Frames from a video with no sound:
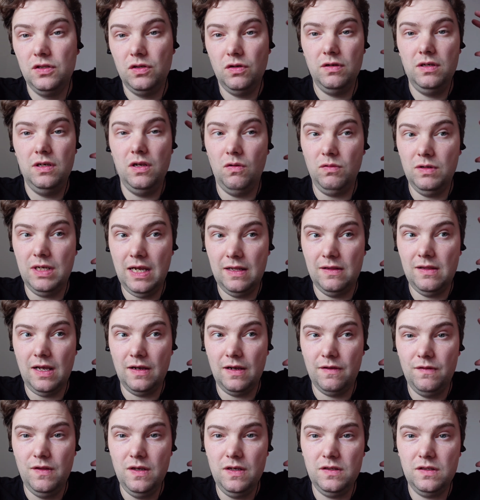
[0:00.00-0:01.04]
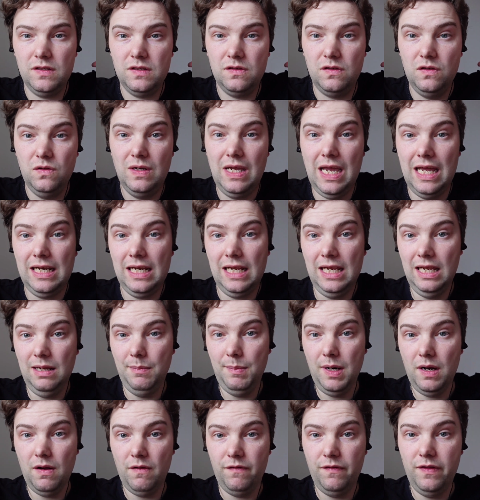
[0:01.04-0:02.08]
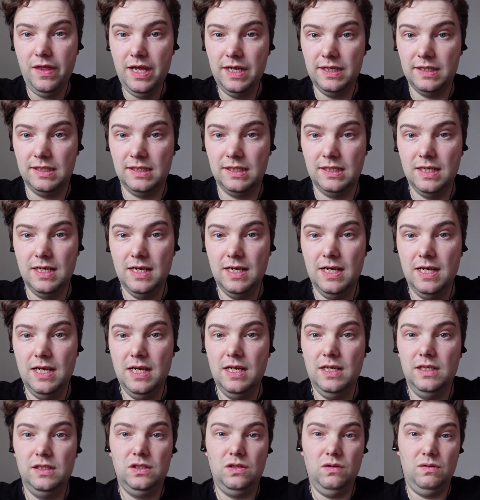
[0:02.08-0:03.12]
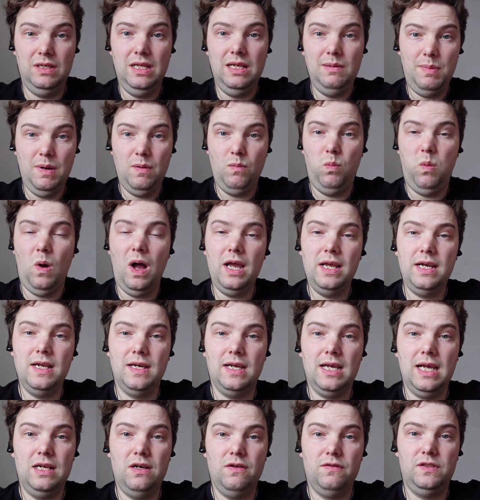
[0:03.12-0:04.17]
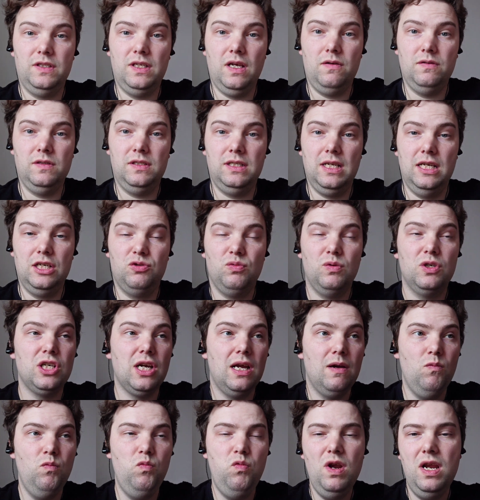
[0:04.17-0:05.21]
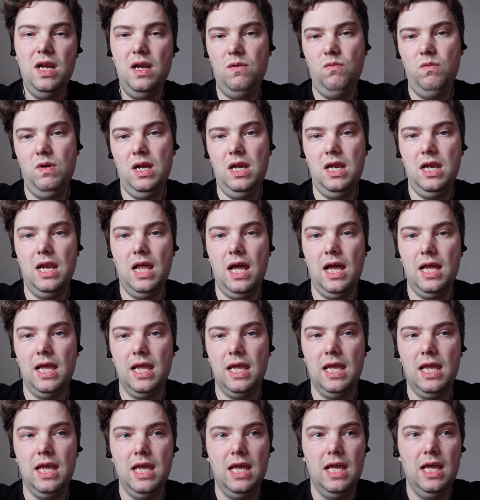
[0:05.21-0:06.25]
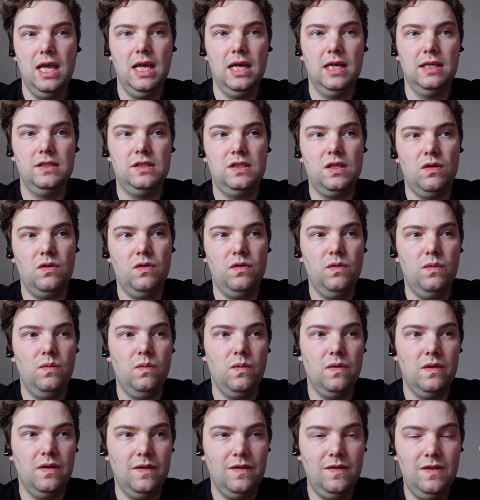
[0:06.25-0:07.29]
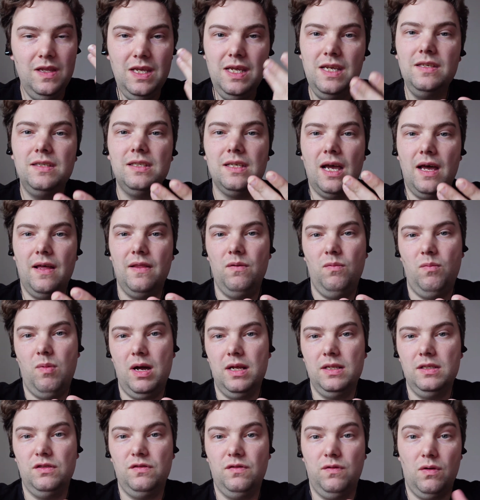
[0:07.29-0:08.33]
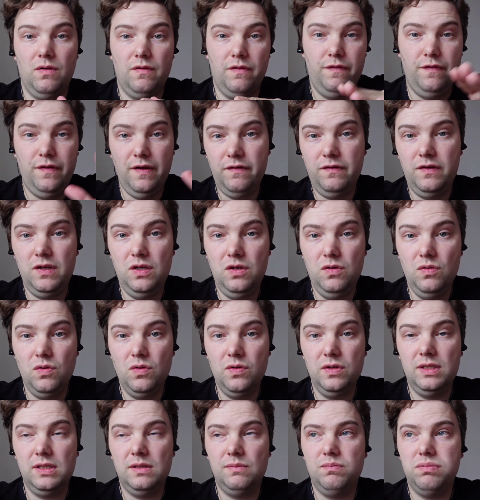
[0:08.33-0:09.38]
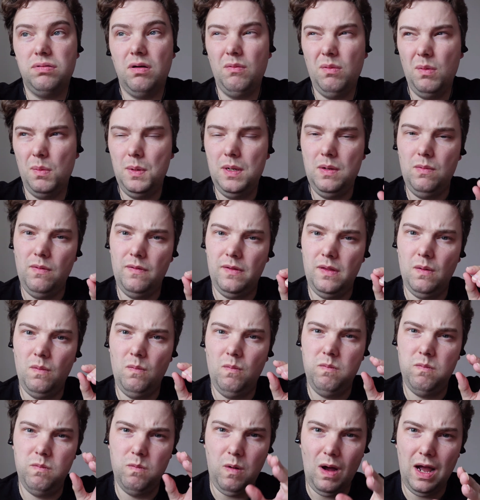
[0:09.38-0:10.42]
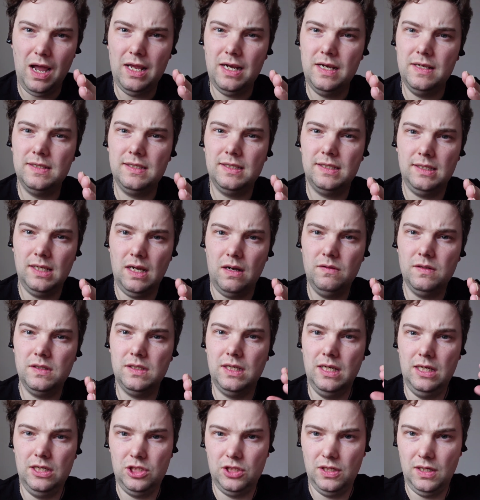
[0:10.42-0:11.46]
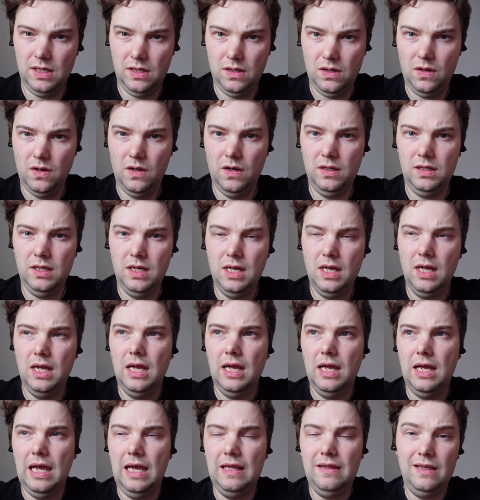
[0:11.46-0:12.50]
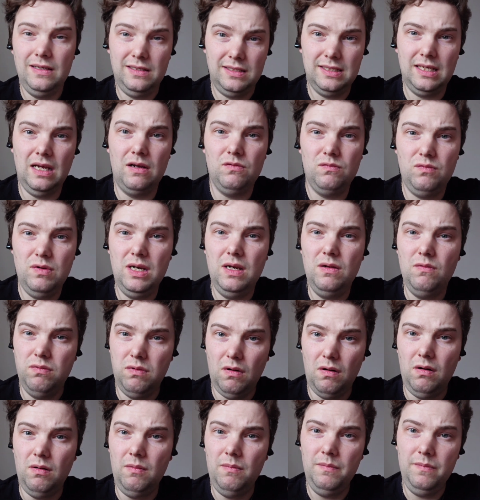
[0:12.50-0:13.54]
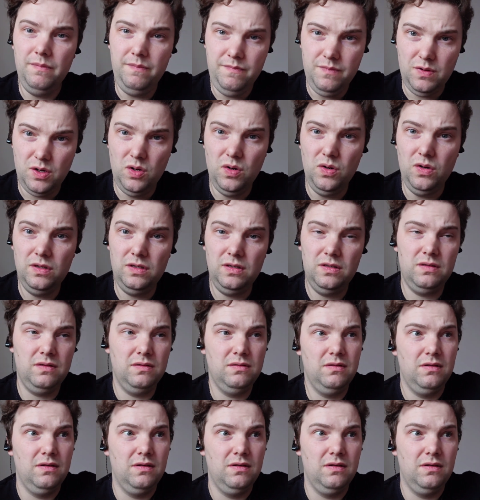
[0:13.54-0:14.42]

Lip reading: So you don't get like this, you get a little bit of this. So a little bit wider kind of soundstage, which I really, really like. So these are the ones for 50 euros, probably with the widest soundstage that I heard. And that sound really warm, good,